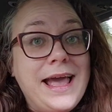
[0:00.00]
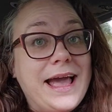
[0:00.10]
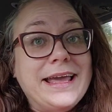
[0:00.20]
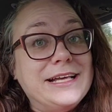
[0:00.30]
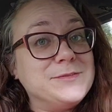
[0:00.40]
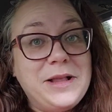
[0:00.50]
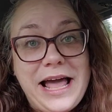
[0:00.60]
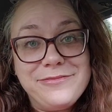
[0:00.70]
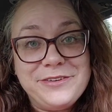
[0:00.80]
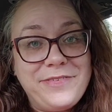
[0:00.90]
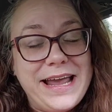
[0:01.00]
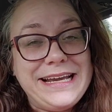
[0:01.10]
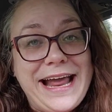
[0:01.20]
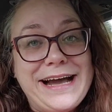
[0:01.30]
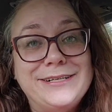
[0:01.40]
I guess we'll have to
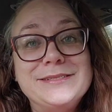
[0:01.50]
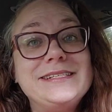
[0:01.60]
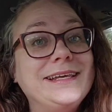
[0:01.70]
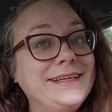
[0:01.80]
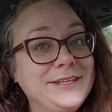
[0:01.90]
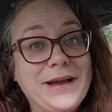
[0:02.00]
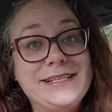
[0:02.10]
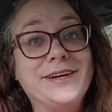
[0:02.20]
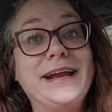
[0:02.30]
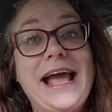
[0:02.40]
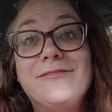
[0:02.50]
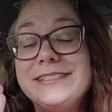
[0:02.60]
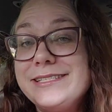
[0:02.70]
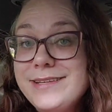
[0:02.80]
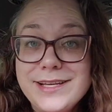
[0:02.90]
find out. You guys are gonna have to
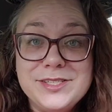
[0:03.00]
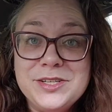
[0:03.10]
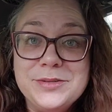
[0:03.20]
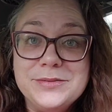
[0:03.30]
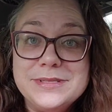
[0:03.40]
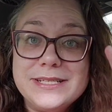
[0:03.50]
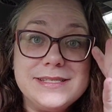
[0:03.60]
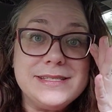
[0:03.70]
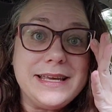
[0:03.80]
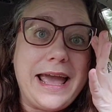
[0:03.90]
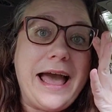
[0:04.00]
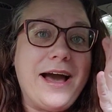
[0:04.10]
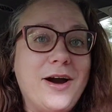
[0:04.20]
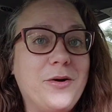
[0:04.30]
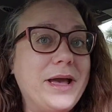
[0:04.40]
stay tuned to see
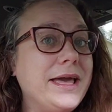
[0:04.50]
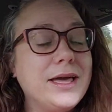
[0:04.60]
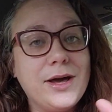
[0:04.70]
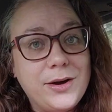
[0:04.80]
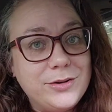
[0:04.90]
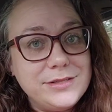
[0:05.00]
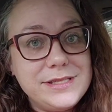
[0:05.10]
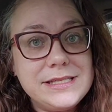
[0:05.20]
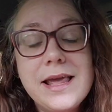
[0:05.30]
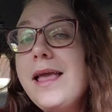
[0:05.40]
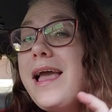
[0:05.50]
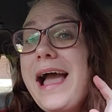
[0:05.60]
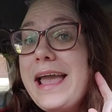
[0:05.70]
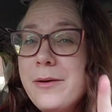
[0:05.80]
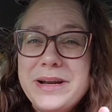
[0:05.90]
how it goes.
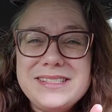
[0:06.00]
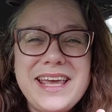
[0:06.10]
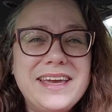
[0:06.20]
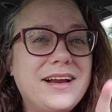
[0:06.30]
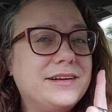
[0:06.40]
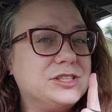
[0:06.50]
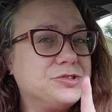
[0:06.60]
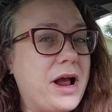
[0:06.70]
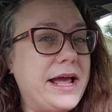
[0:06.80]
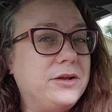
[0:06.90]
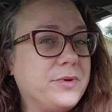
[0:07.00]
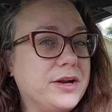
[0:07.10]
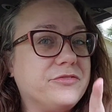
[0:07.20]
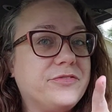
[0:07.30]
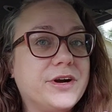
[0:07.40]
I am gonna take it on a trial
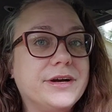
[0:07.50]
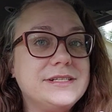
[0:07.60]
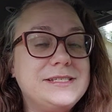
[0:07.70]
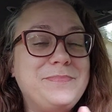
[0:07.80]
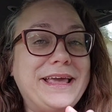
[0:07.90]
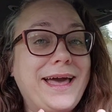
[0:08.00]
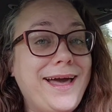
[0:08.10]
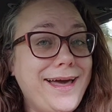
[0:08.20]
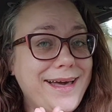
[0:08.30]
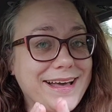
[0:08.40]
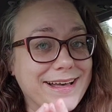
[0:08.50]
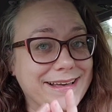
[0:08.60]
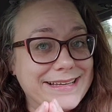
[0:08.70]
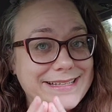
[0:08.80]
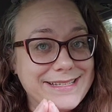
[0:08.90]
run first
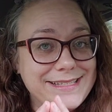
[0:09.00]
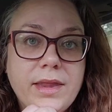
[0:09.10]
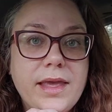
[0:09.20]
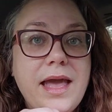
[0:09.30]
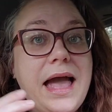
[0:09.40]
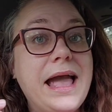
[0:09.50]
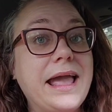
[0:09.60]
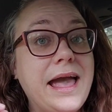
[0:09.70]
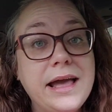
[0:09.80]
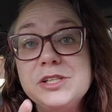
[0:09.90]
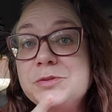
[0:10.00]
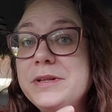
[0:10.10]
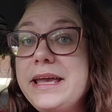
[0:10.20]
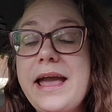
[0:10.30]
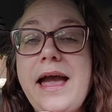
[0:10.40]
because I
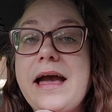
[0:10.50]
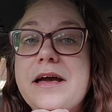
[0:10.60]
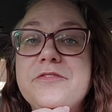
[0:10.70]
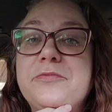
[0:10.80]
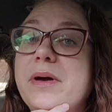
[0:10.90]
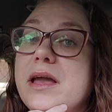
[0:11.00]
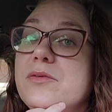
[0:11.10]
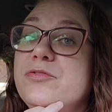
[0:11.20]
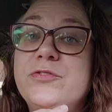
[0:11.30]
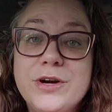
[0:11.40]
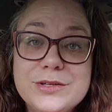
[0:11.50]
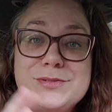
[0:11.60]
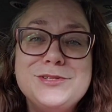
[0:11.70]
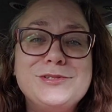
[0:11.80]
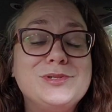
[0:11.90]
actually have my
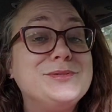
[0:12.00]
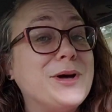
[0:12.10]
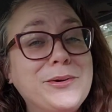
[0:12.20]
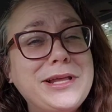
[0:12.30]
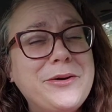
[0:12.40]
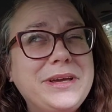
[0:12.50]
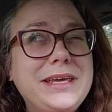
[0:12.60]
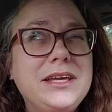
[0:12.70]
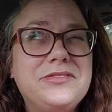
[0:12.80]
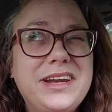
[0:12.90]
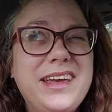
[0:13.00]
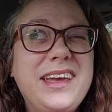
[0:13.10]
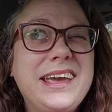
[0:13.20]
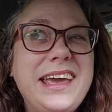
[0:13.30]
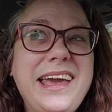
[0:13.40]
first solo
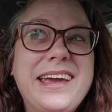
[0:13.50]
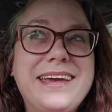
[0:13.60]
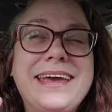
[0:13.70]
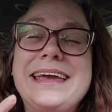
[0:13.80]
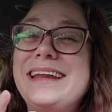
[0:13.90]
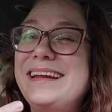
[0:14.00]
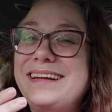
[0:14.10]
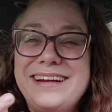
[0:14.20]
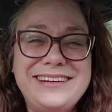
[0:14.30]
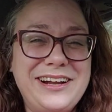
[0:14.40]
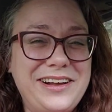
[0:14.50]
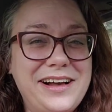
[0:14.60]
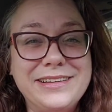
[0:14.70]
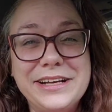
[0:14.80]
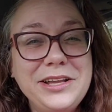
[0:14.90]
evening in
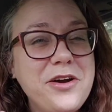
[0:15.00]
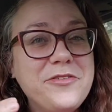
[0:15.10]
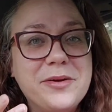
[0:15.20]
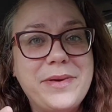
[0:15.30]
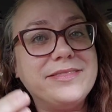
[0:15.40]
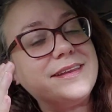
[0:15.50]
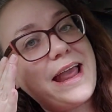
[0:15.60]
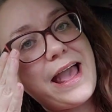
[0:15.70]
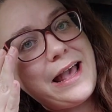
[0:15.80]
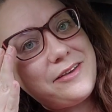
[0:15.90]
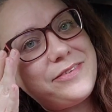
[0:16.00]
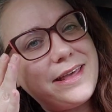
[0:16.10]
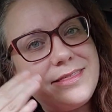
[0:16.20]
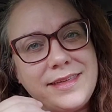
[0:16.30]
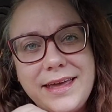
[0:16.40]
a little over a month and a half, I
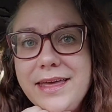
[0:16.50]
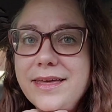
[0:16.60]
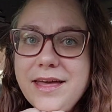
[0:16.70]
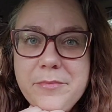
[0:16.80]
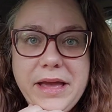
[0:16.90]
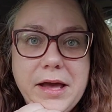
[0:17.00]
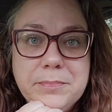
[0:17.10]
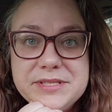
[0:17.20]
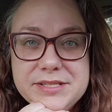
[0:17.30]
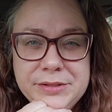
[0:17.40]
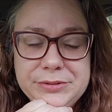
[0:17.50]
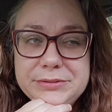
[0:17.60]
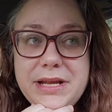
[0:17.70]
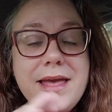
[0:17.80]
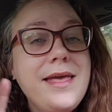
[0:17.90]
think, coming up
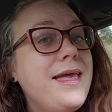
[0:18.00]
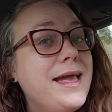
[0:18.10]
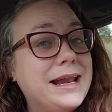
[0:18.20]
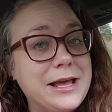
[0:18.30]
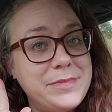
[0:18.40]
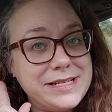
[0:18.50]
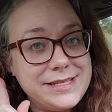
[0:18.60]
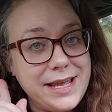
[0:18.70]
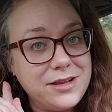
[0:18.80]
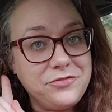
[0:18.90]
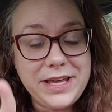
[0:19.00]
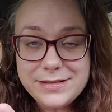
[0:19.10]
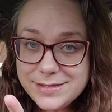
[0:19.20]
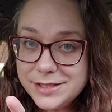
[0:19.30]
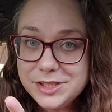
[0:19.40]
soon. And I'm going to take
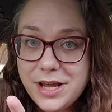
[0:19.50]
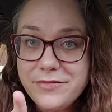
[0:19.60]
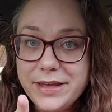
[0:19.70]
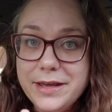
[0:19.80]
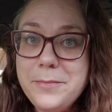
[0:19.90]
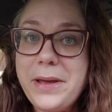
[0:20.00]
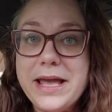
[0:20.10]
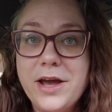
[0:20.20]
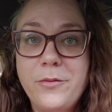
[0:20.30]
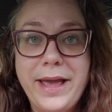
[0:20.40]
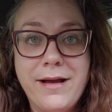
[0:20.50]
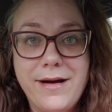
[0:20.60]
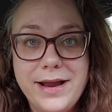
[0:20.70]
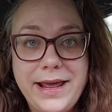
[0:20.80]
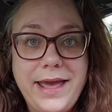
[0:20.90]
advantage of it by going
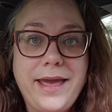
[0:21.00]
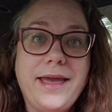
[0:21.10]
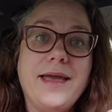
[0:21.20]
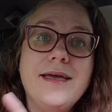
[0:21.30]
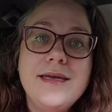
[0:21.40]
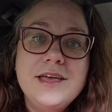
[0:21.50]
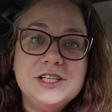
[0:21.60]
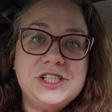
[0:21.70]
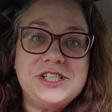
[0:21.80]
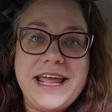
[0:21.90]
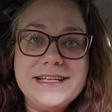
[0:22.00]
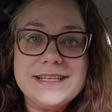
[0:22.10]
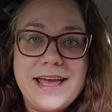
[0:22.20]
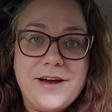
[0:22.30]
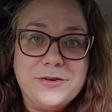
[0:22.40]
on a
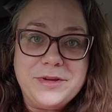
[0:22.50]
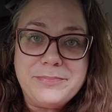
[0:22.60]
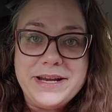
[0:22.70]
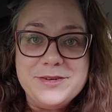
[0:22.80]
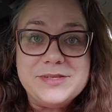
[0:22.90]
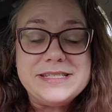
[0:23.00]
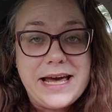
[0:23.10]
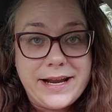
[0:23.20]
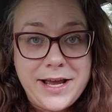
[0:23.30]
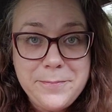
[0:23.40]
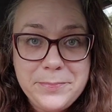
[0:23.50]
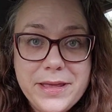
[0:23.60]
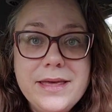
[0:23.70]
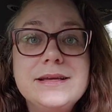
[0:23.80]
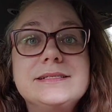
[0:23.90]
shakedown with my new setup
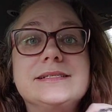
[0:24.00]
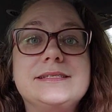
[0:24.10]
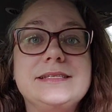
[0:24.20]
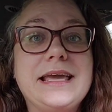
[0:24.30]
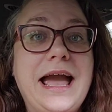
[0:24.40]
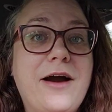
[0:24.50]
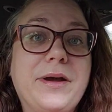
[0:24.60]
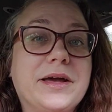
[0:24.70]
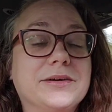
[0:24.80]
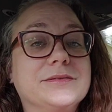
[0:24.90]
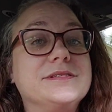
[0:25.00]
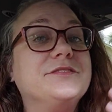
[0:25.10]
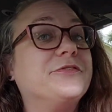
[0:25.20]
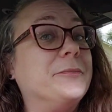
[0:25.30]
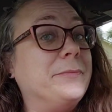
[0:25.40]
to see how it goes
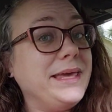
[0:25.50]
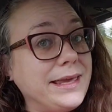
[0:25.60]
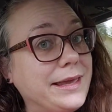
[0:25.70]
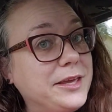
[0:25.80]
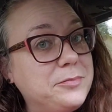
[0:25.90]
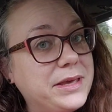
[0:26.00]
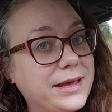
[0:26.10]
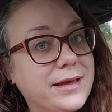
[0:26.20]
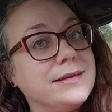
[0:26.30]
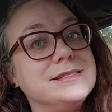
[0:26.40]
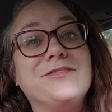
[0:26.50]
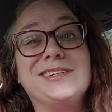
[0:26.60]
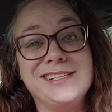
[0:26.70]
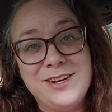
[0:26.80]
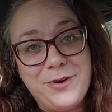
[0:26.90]
for me, because if it
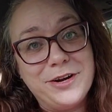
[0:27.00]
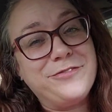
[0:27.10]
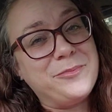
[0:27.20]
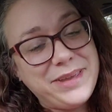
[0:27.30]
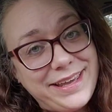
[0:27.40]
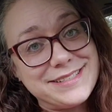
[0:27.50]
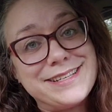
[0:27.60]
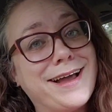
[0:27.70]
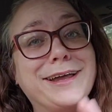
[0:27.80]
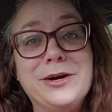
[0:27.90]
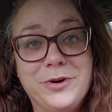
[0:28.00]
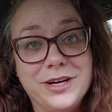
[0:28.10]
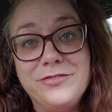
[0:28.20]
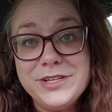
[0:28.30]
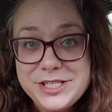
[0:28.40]
doesn't work for me, it's not going to
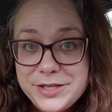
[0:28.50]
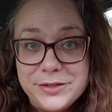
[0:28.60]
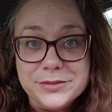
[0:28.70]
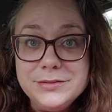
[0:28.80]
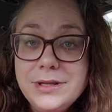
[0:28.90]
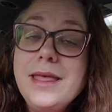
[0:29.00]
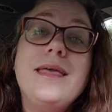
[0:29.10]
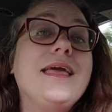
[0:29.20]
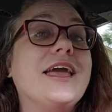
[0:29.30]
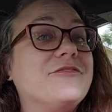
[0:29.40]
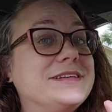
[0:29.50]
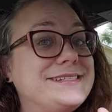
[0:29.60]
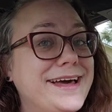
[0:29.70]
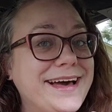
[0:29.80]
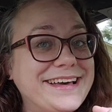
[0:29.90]
work for two. If it
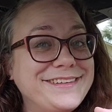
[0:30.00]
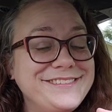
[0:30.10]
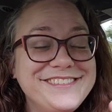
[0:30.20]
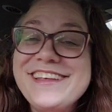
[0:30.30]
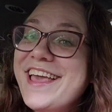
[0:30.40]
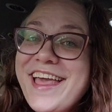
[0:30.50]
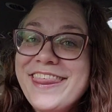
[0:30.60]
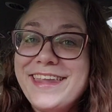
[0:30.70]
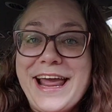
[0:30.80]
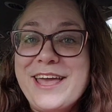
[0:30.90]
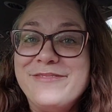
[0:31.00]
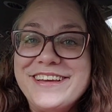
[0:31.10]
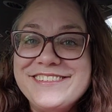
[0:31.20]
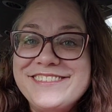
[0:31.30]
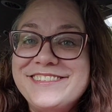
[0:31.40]
does, then I am
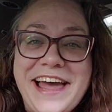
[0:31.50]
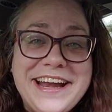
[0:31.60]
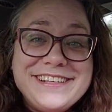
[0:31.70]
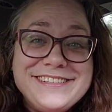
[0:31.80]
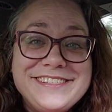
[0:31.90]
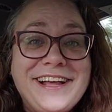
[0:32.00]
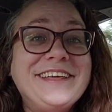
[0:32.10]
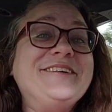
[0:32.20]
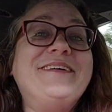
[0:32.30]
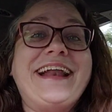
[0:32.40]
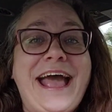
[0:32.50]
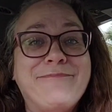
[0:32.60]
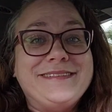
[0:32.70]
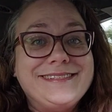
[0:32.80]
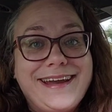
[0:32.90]
excited to tell you what
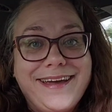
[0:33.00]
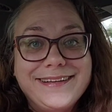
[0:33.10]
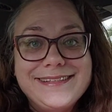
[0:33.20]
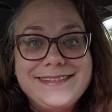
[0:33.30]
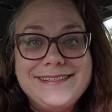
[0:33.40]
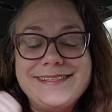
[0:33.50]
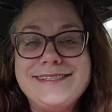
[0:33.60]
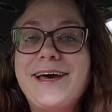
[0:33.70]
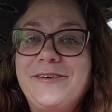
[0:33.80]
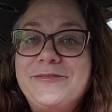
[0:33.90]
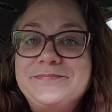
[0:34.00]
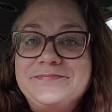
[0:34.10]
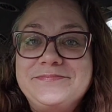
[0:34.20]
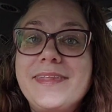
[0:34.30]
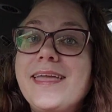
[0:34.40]
happens next. So
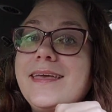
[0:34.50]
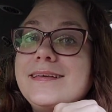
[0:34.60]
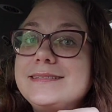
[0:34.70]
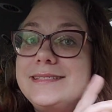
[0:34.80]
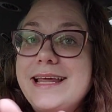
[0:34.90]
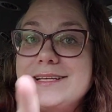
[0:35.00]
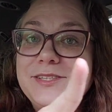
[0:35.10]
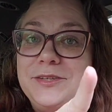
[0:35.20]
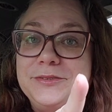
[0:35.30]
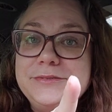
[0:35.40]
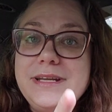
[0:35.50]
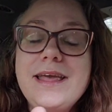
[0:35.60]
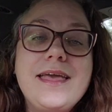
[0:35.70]
stay tuned.